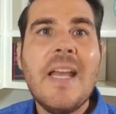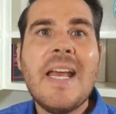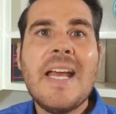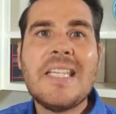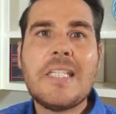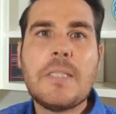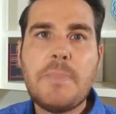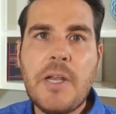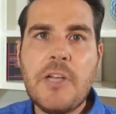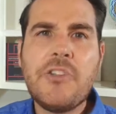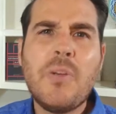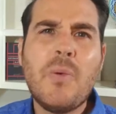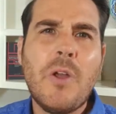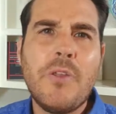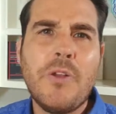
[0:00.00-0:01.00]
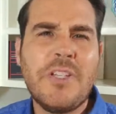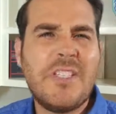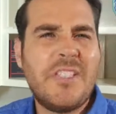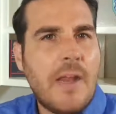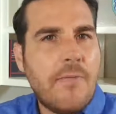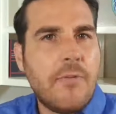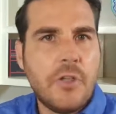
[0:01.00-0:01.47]
especially where there's
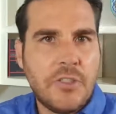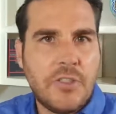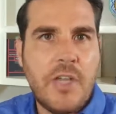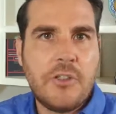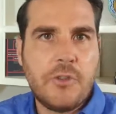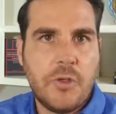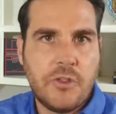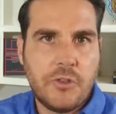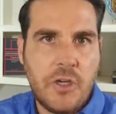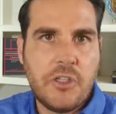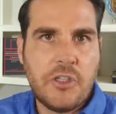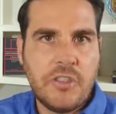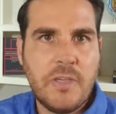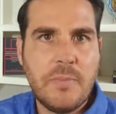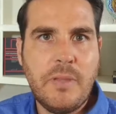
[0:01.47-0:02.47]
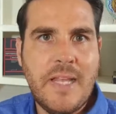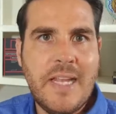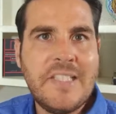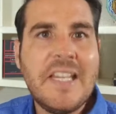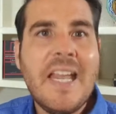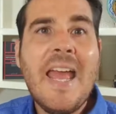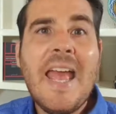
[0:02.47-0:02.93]
several such restrictions in
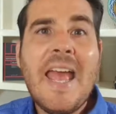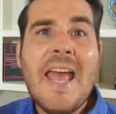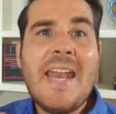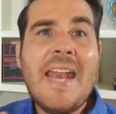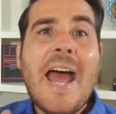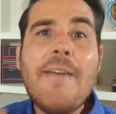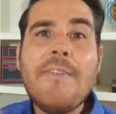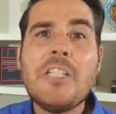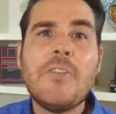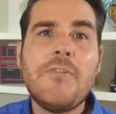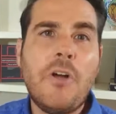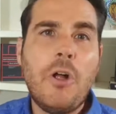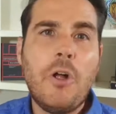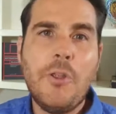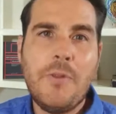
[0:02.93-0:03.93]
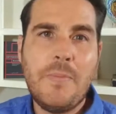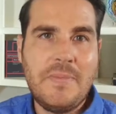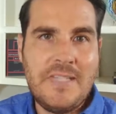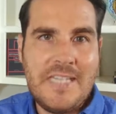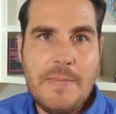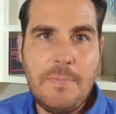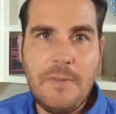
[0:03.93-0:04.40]
place and having to follow them
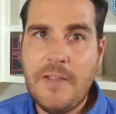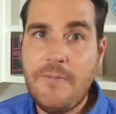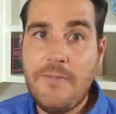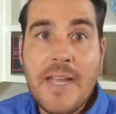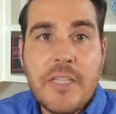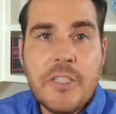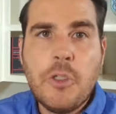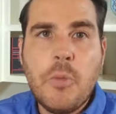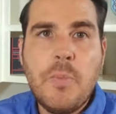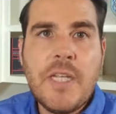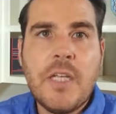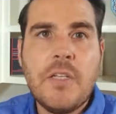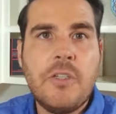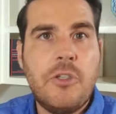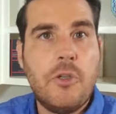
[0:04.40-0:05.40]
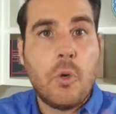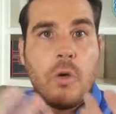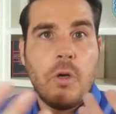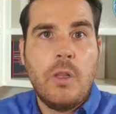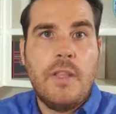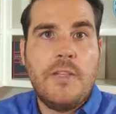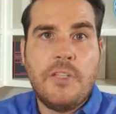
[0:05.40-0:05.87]
deeply affects you because your
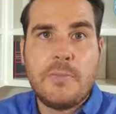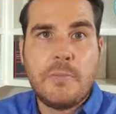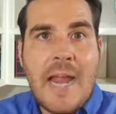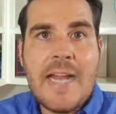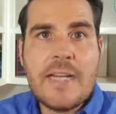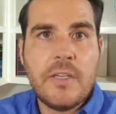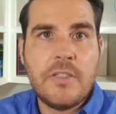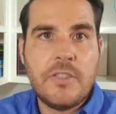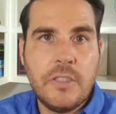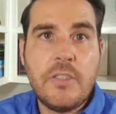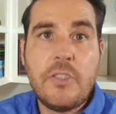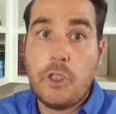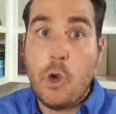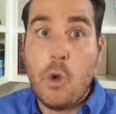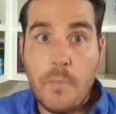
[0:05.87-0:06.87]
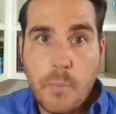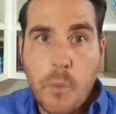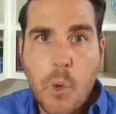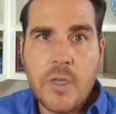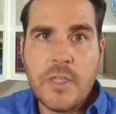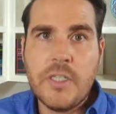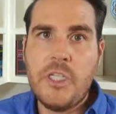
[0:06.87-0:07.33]
religious practice is so
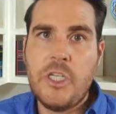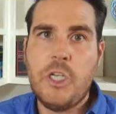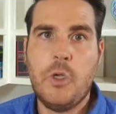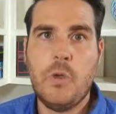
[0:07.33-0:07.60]
important to you.